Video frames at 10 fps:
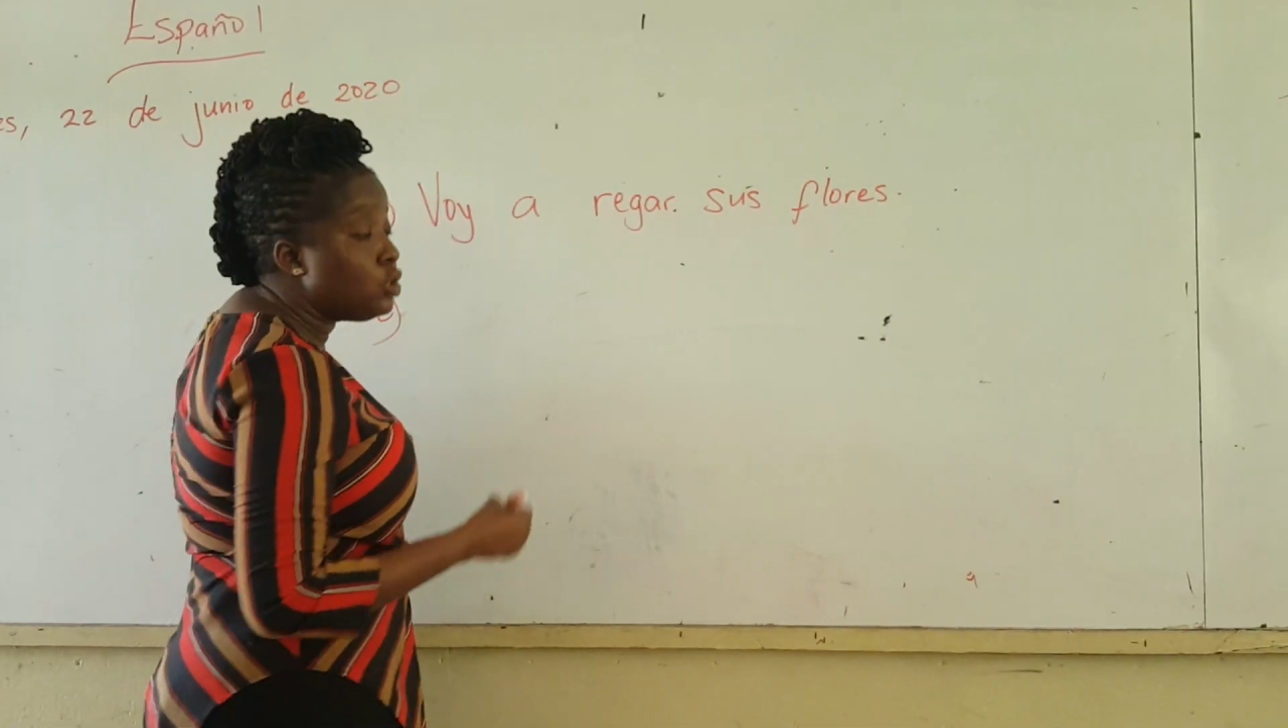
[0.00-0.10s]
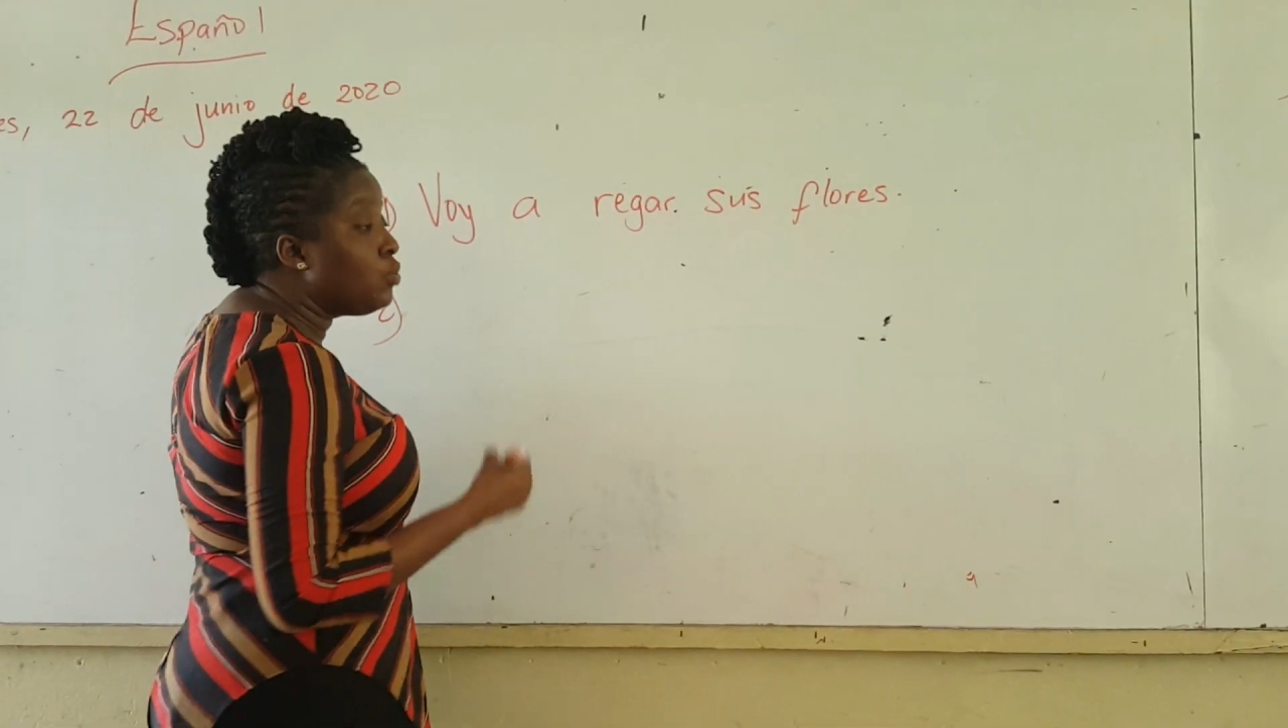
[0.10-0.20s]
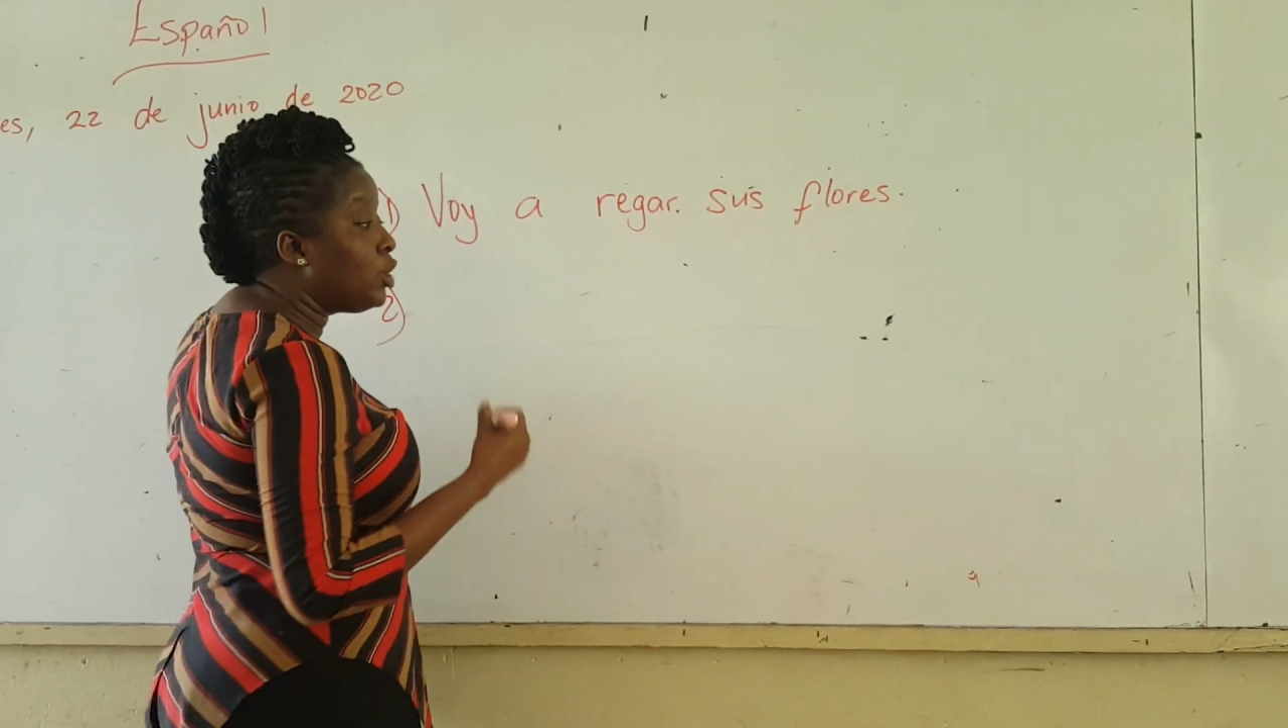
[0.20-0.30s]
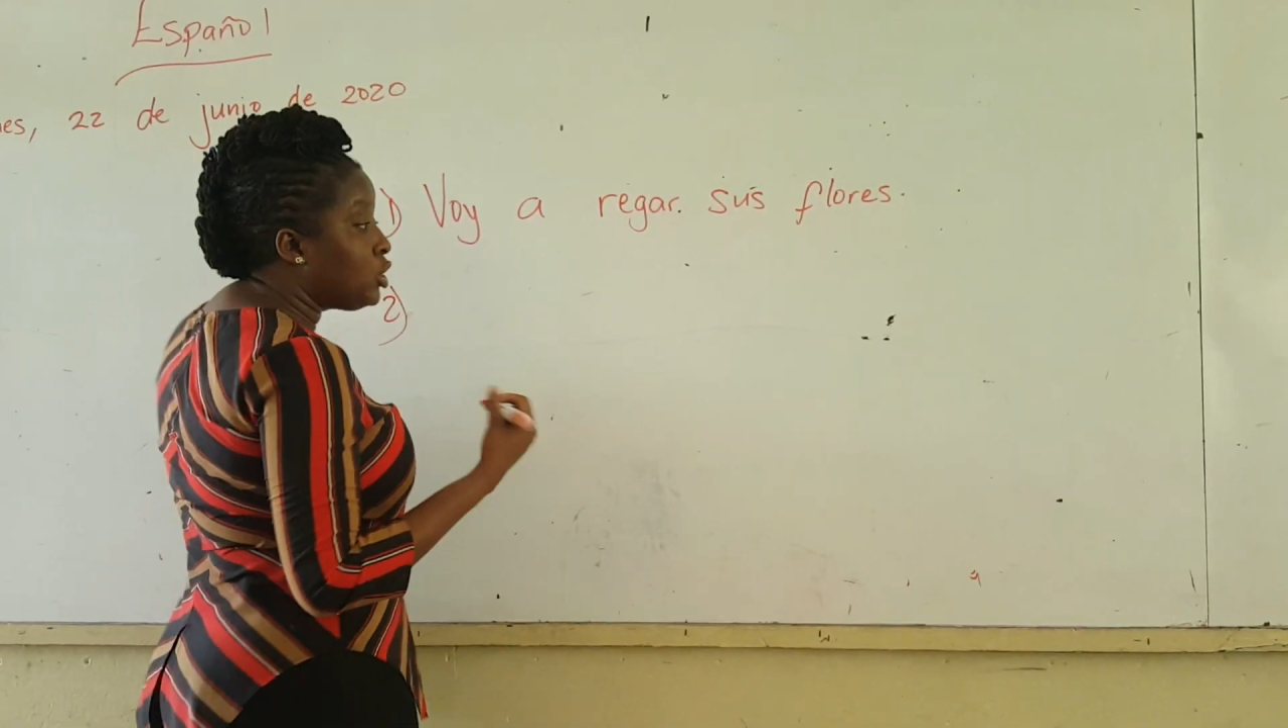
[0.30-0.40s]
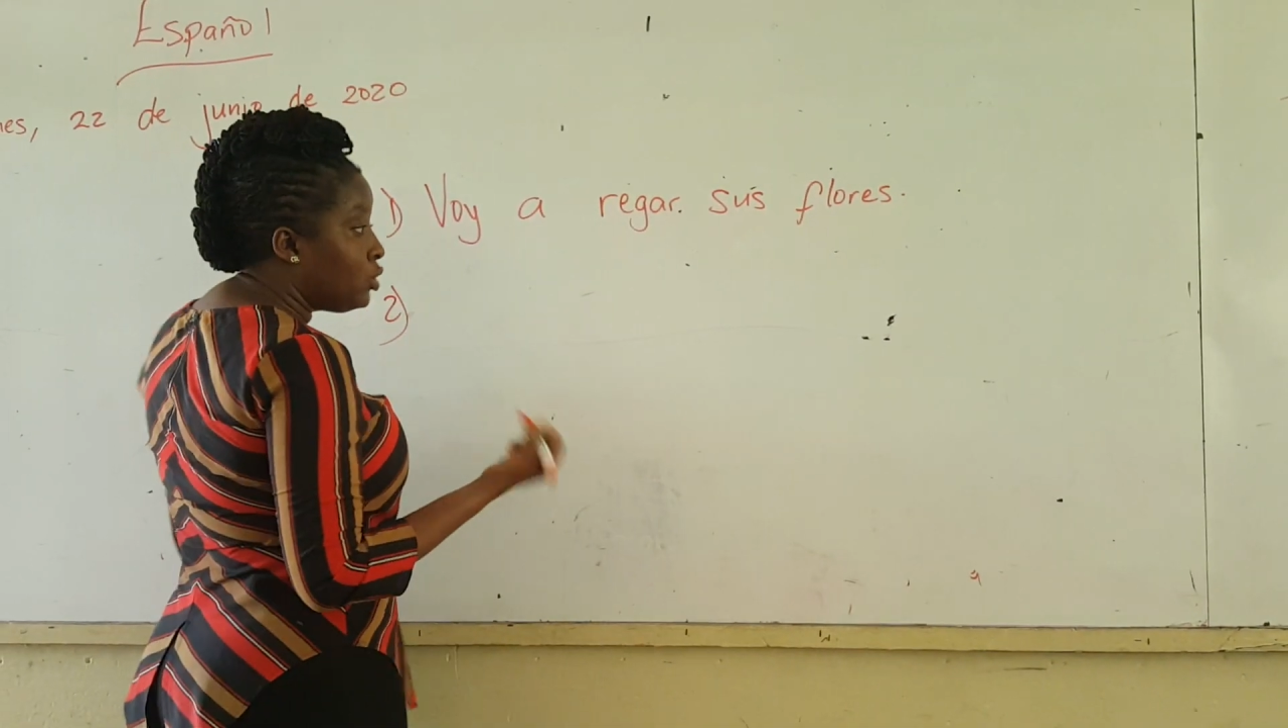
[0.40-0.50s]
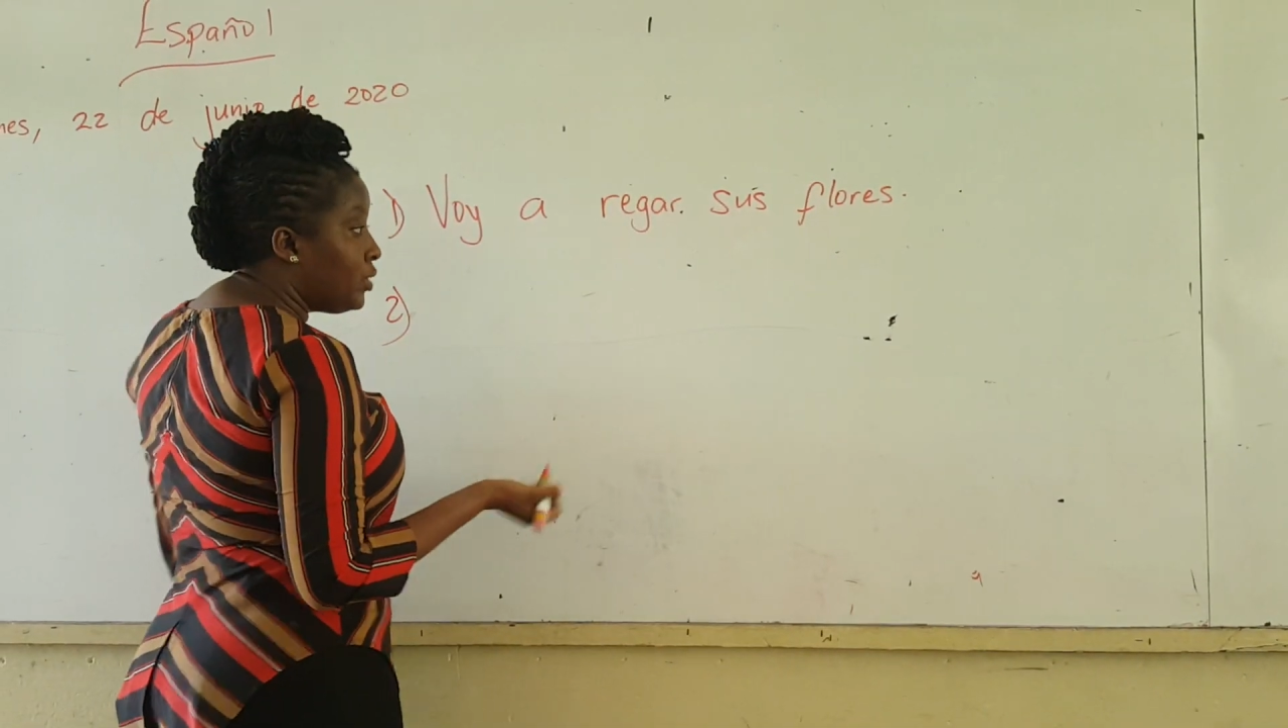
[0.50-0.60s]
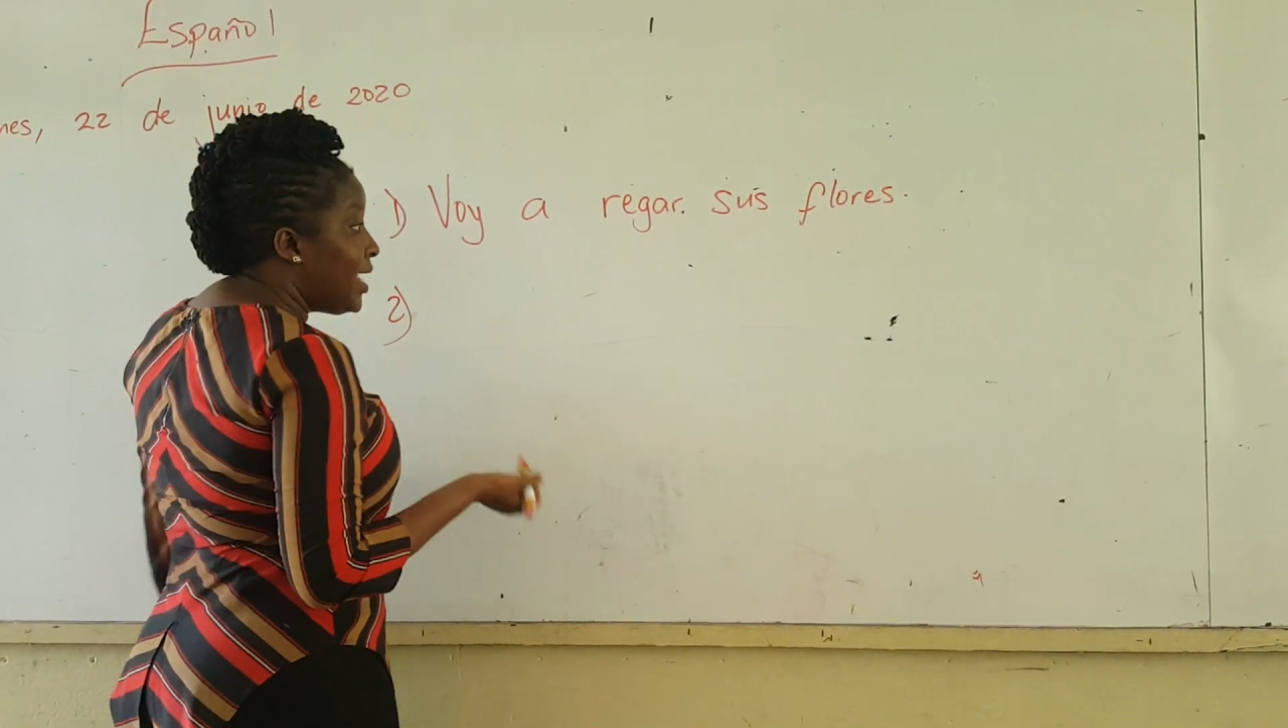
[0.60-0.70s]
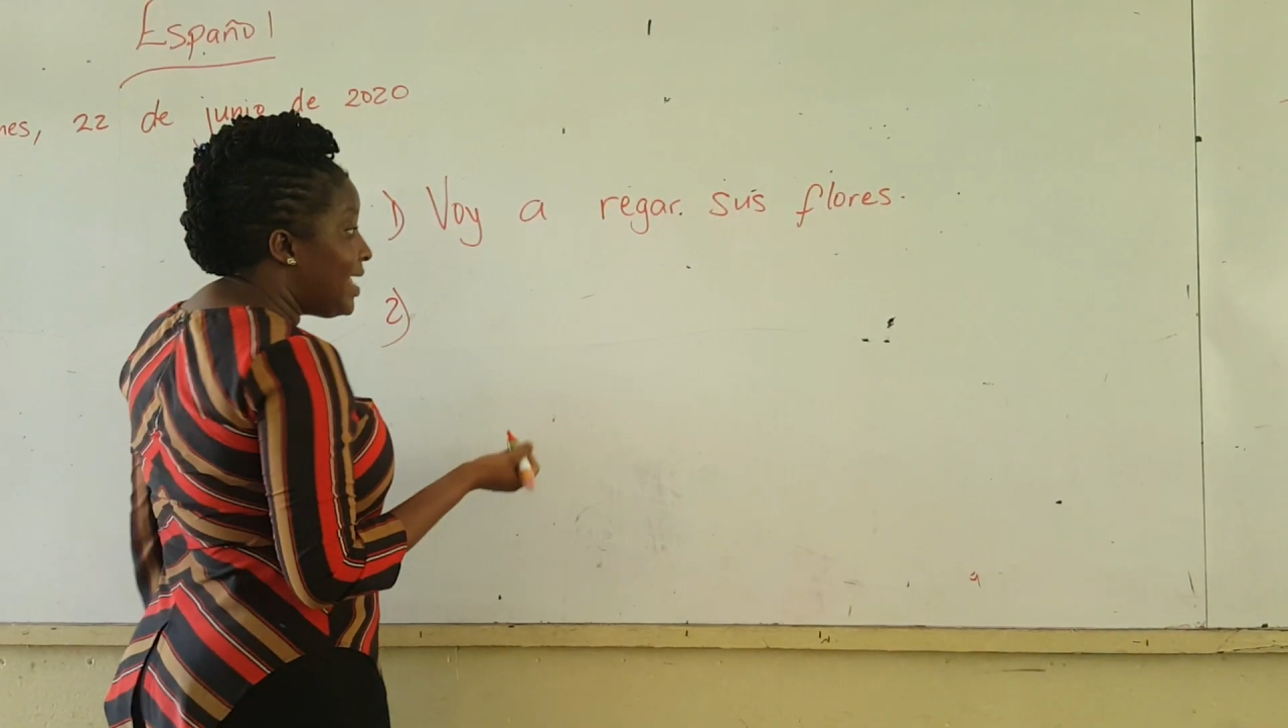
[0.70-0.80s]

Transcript: you must know the